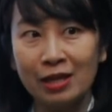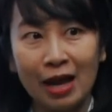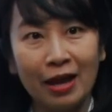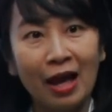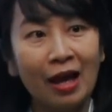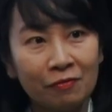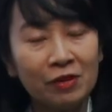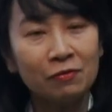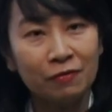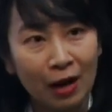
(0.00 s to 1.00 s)
I
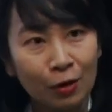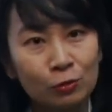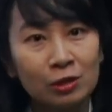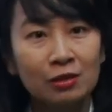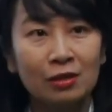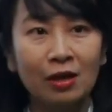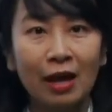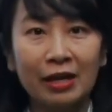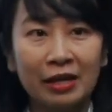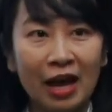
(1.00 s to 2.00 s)
haven't found
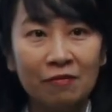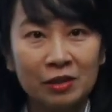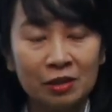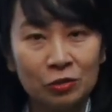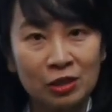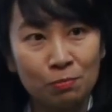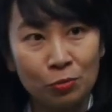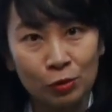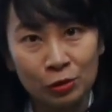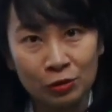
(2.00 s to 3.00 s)
any evidence to
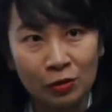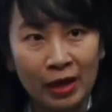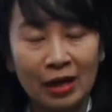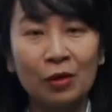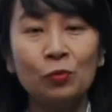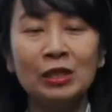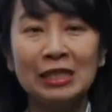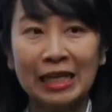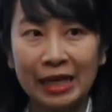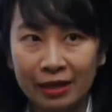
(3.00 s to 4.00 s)
support you, and I will
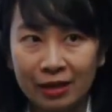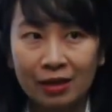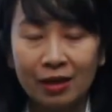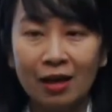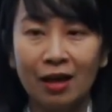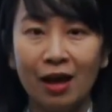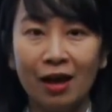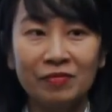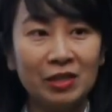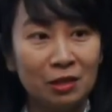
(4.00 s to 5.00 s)
seek
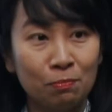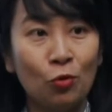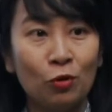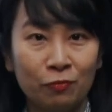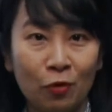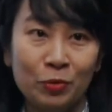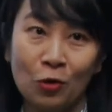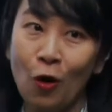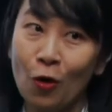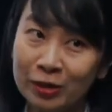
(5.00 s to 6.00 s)
um, the support from your
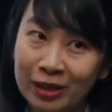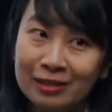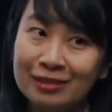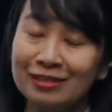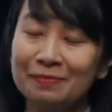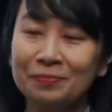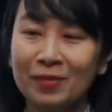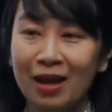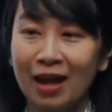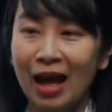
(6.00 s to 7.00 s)
audience.
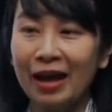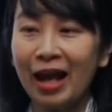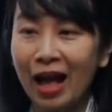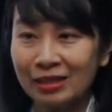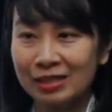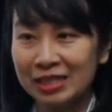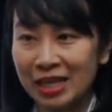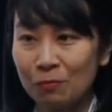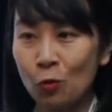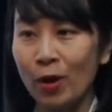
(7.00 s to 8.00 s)
I asked the
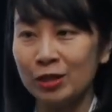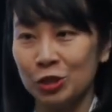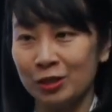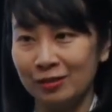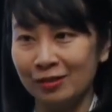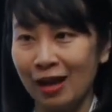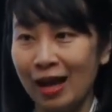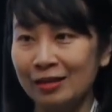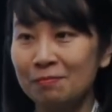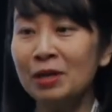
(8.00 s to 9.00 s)
same question
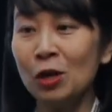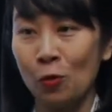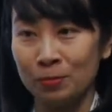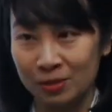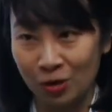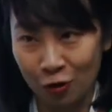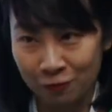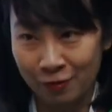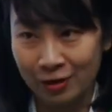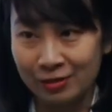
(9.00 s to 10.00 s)
at MILOP's
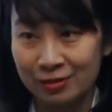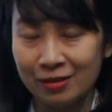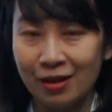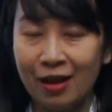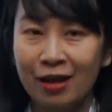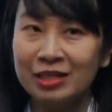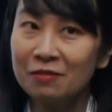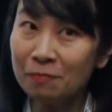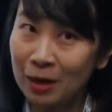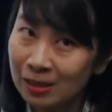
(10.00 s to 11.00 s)
conference
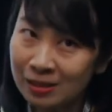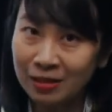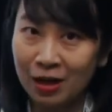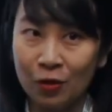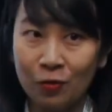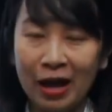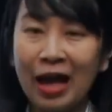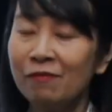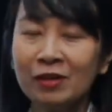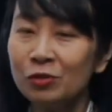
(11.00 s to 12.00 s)
seven months ago. I
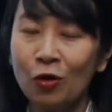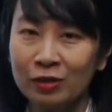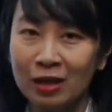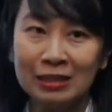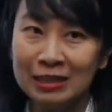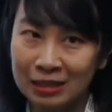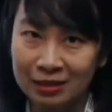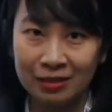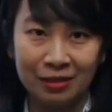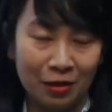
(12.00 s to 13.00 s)
haven't got the
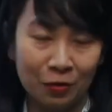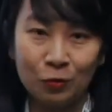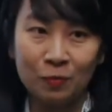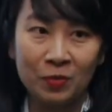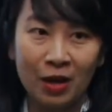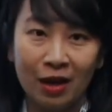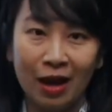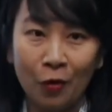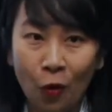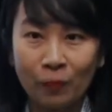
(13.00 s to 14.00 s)
assistant though. I
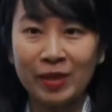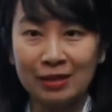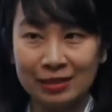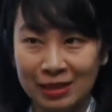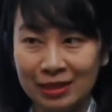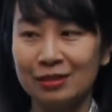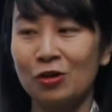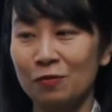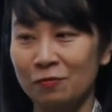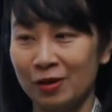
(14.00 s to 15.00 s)
hope that this
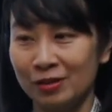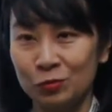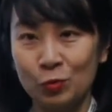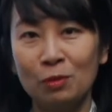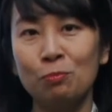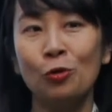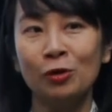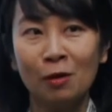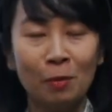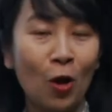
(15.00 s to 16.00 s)
conference with a
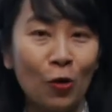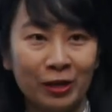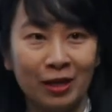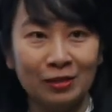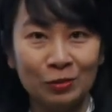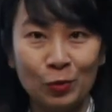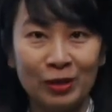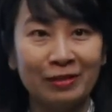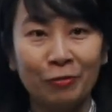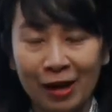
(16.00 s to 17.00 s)
broader audience will
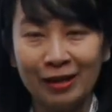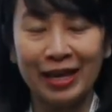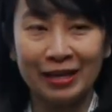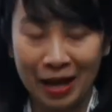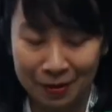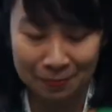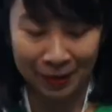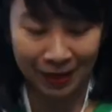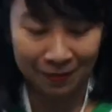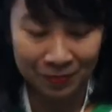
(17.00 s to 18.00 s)
really can help
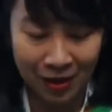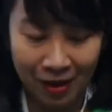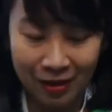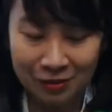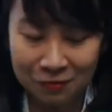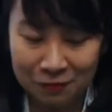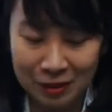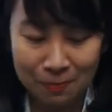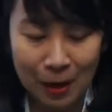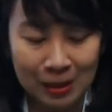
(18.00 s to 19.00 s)
me. The
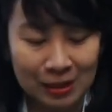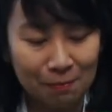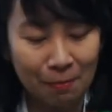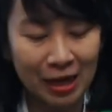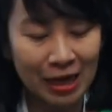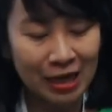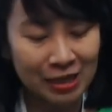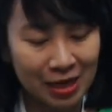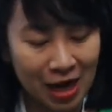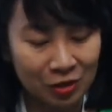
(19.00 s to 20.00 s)
first part is that many
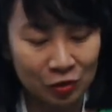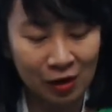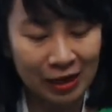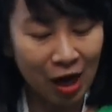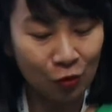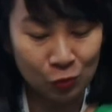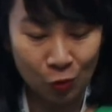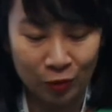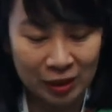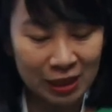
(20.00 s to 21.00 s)
internationally
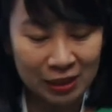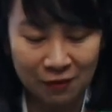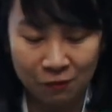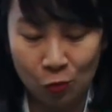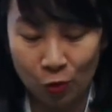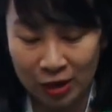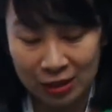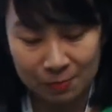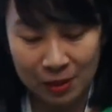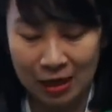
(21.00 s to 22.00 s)
authoritative law
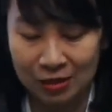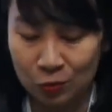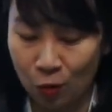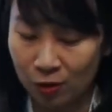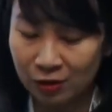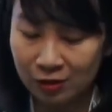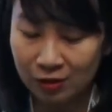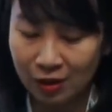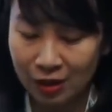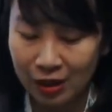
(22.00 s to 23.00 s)
experts and scholars
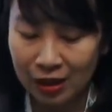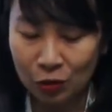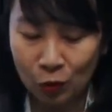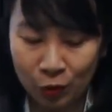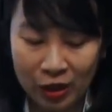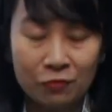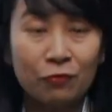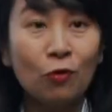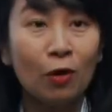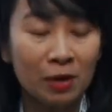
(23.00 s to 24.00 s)
including
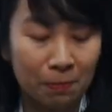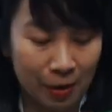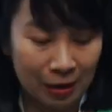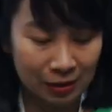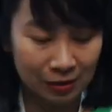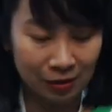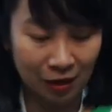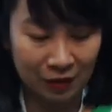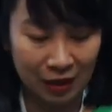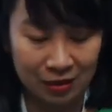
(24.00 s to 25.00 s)
former president of
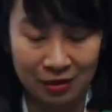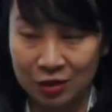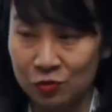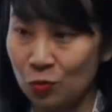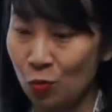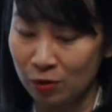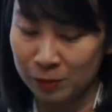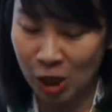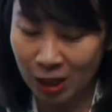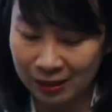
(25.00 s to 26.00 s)
the International Court of
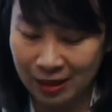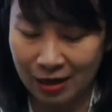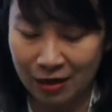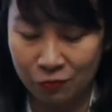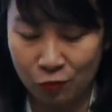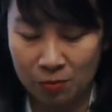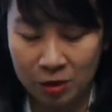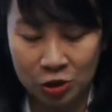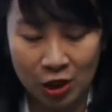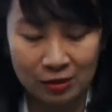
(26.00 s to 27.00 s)
Justice and former
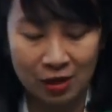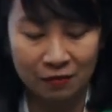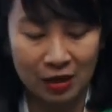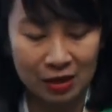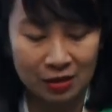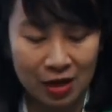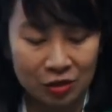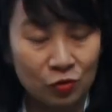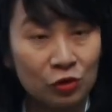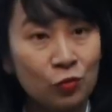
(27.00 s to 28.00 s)
judge of the
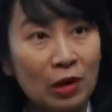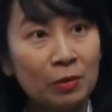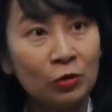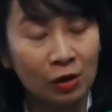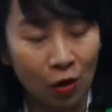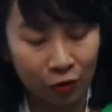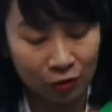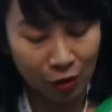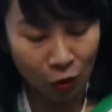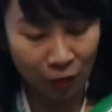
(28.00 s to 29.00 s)
International Tribunal on
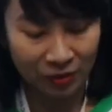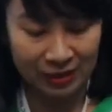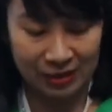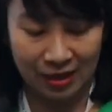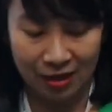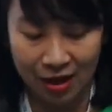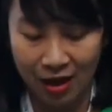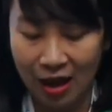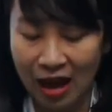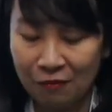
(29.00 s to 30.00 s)
the Law of the Sea,
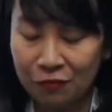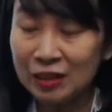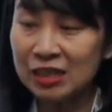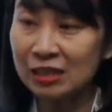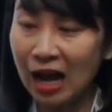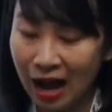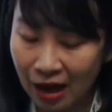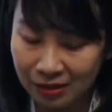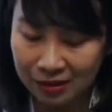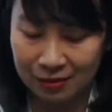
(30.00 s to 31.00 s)
have written
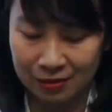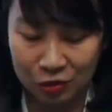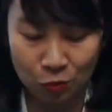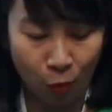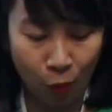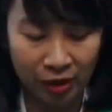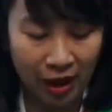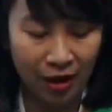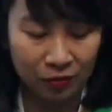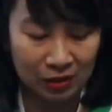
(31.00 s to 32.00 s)
articles to point
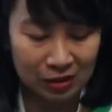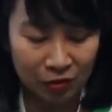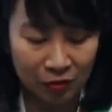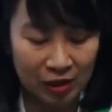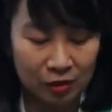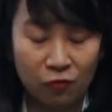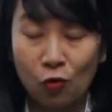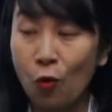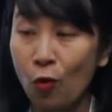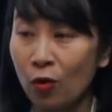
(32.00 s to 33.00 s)
out the serious
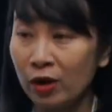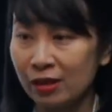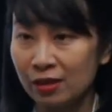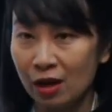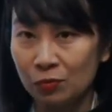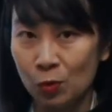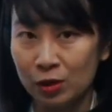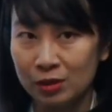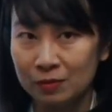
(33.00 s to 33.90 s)
flaw in the award.